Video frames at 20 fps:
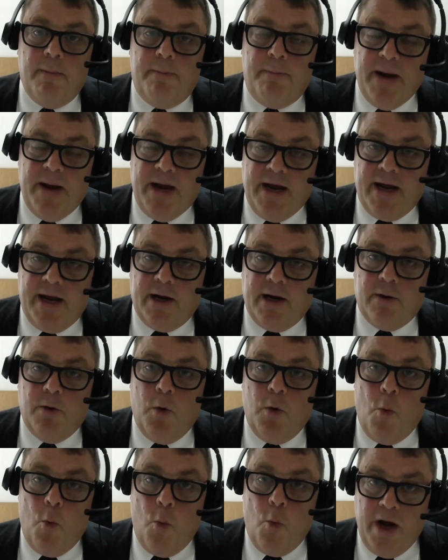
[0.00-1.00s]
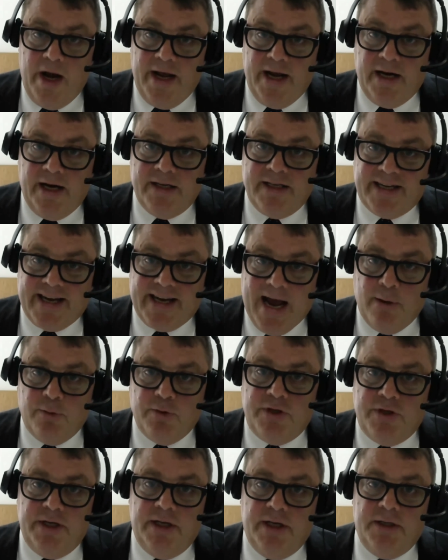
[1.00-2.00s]
being willing to
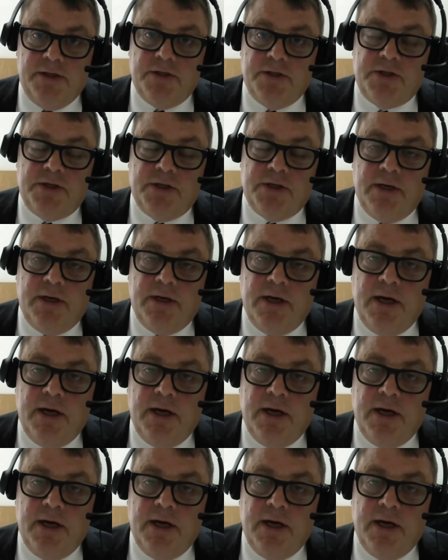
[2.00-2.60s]
countenance